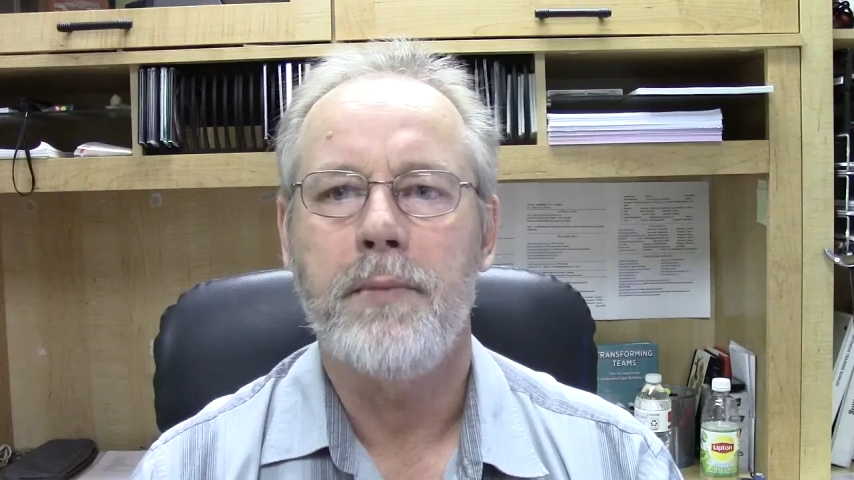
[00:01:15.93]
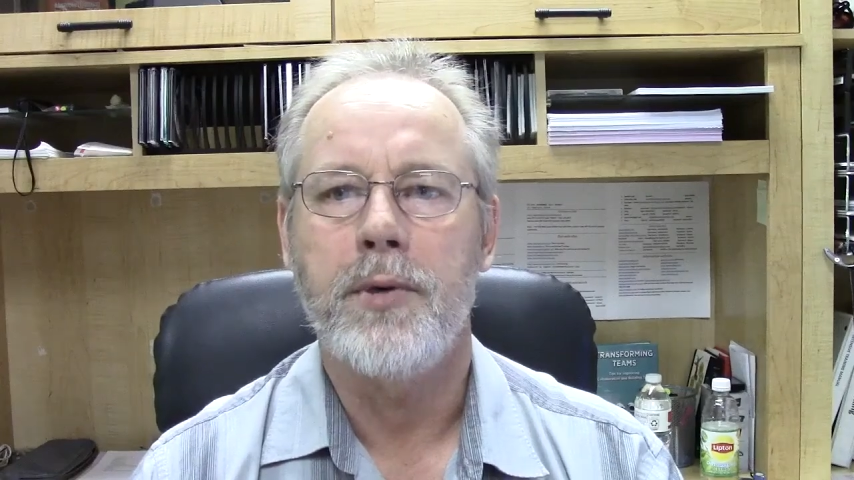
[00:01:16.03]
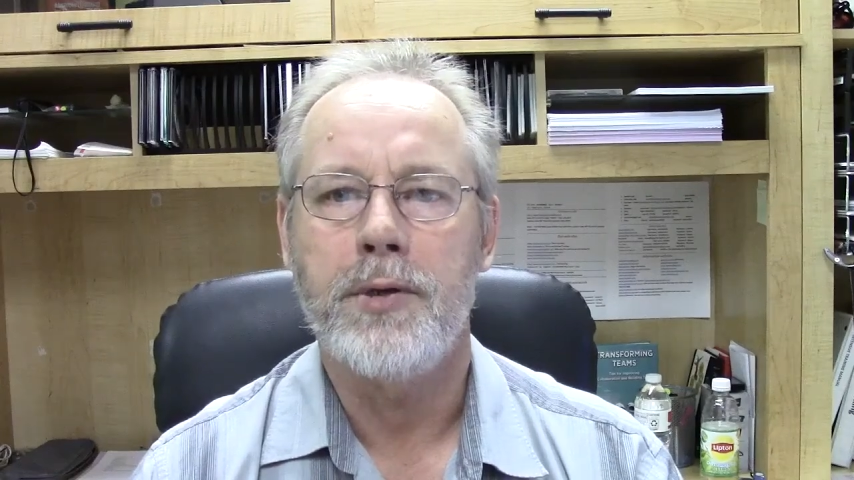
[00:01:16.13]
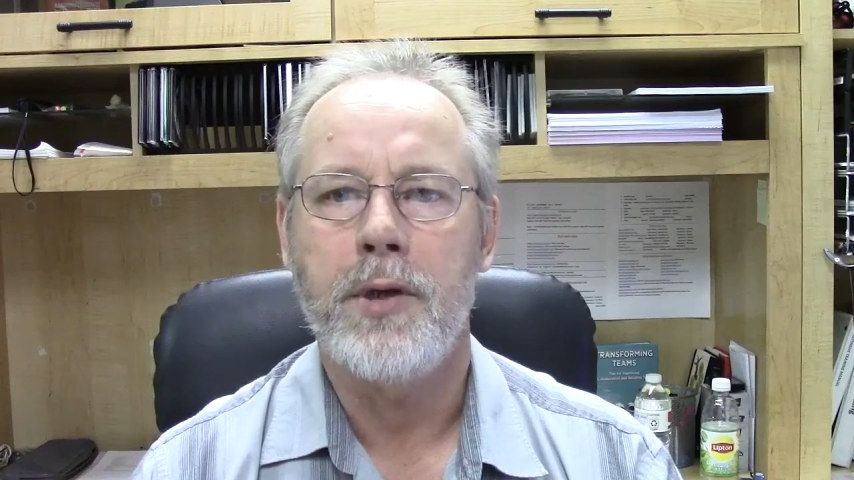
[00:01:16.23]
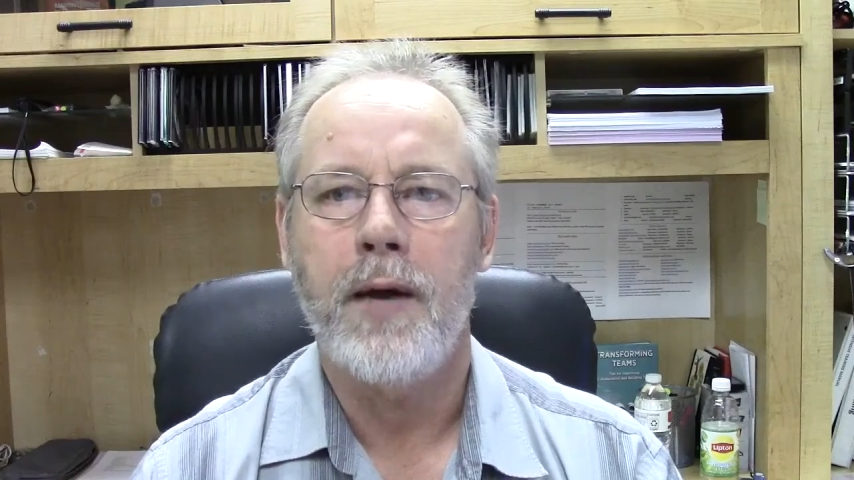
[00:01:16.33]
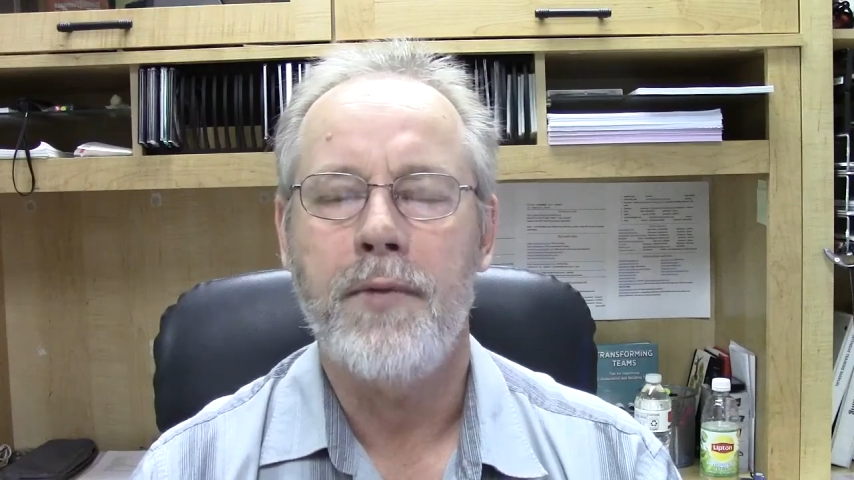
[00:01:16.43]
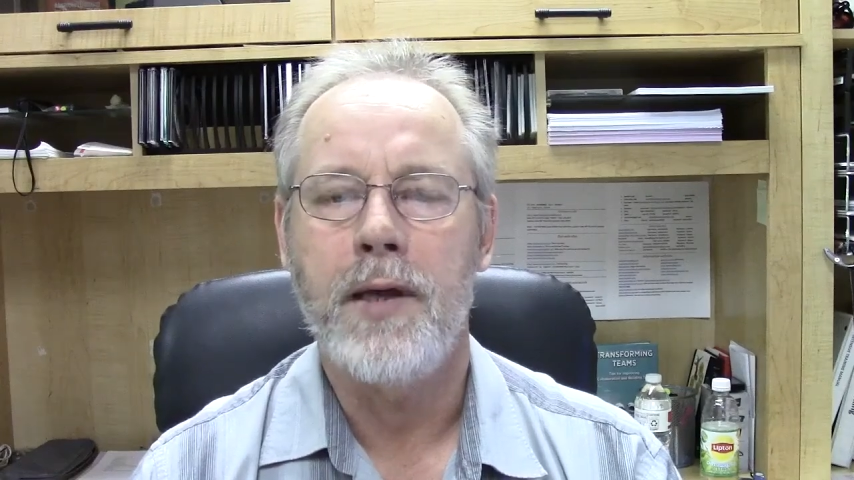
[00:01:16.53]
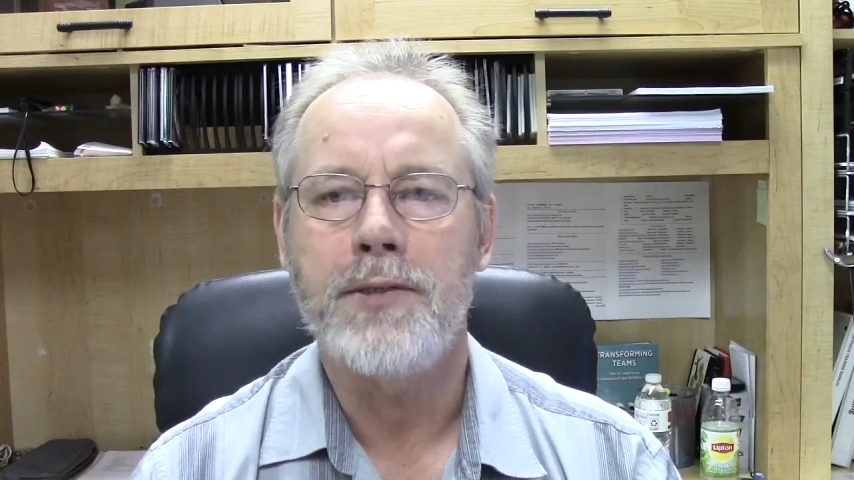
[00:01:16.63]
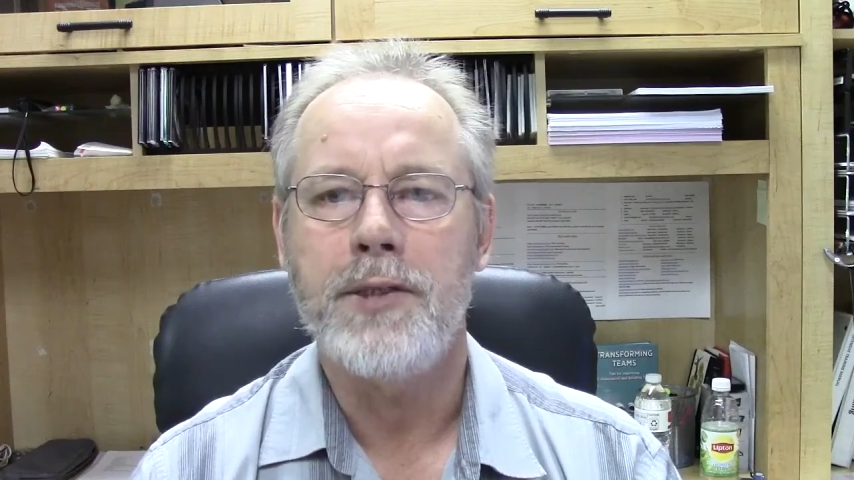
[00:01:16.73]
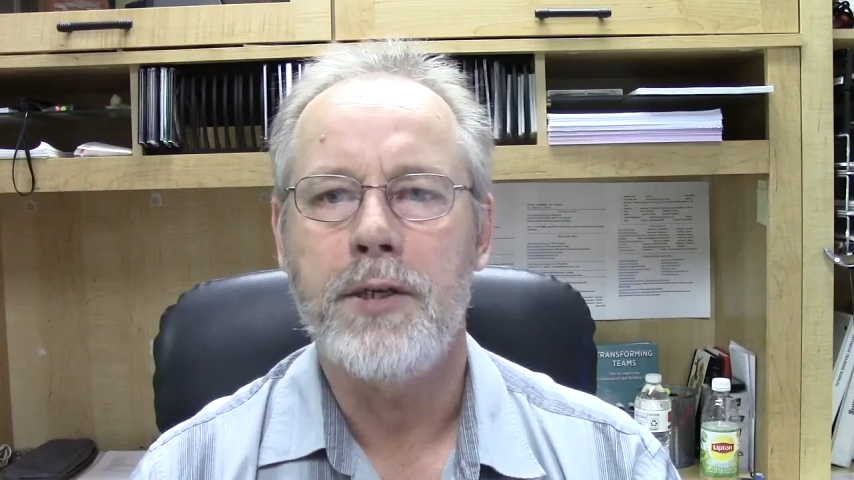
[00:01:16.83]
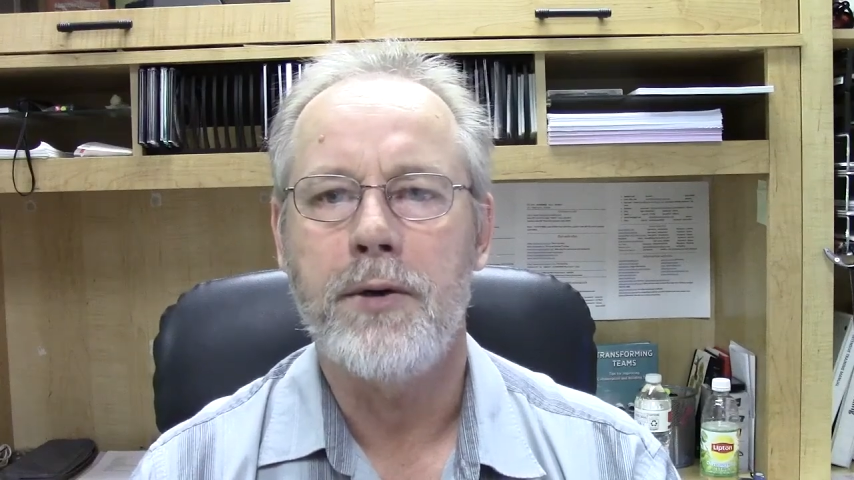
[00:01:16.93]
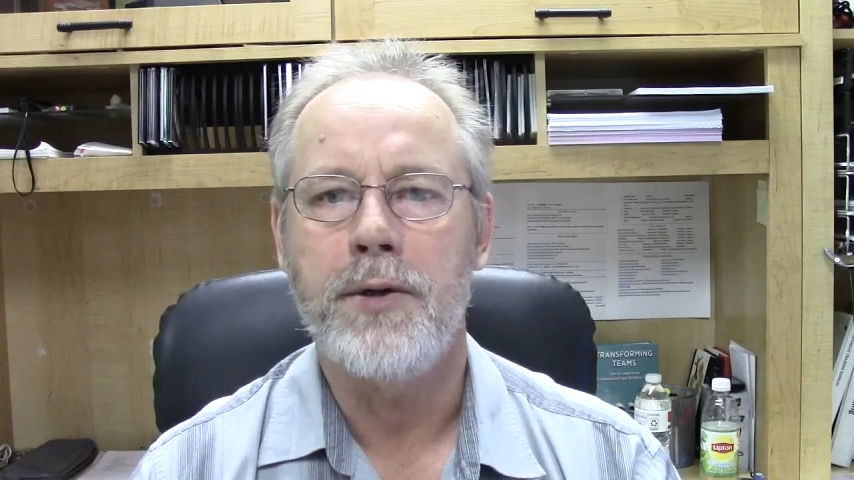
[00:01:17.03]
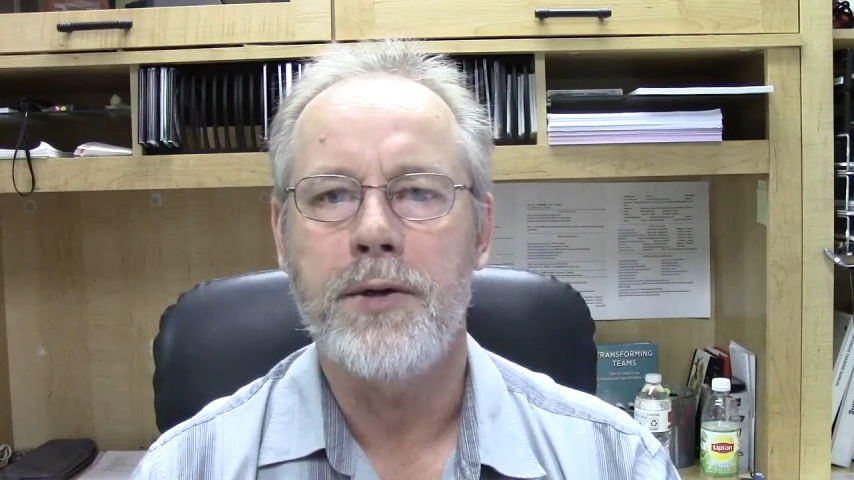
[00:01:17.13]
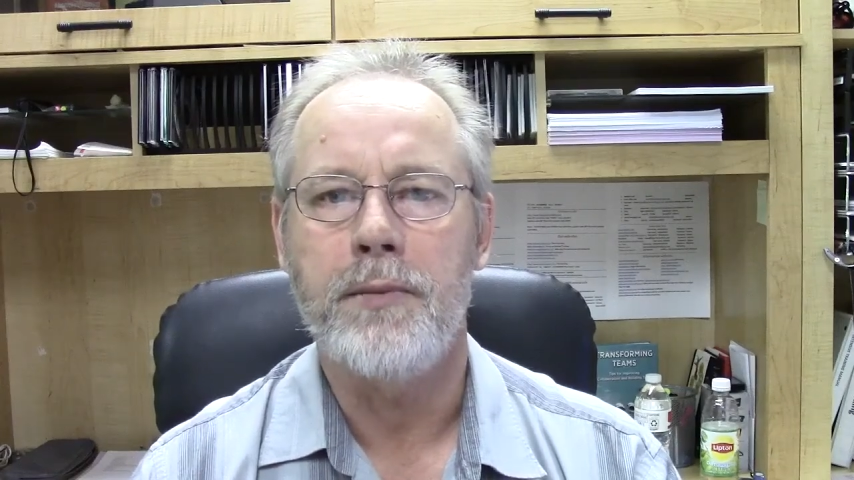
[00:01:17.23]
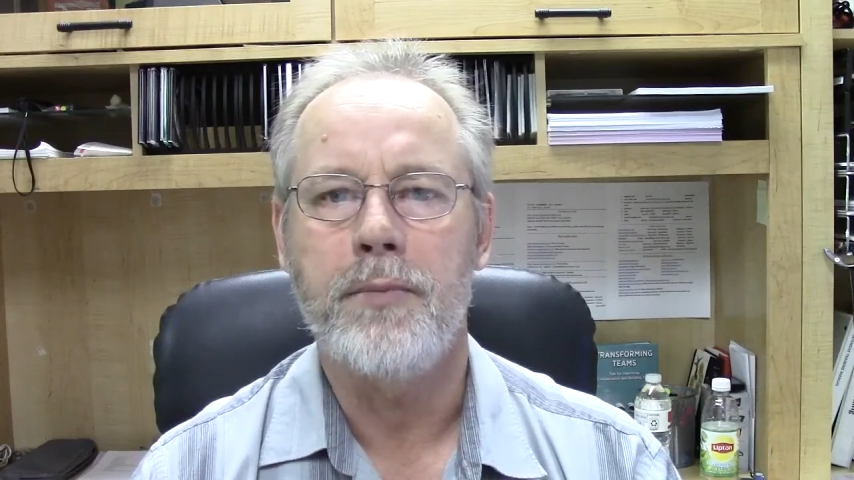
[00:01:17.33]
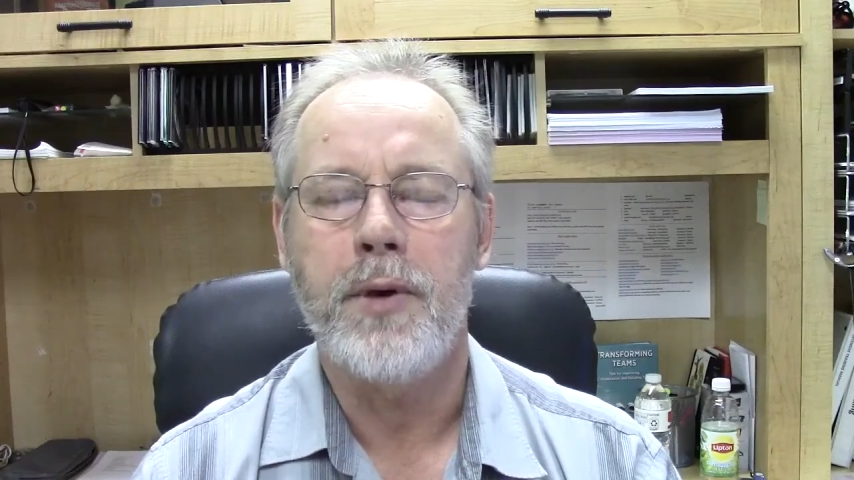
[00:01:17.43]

print off that sheet, or you can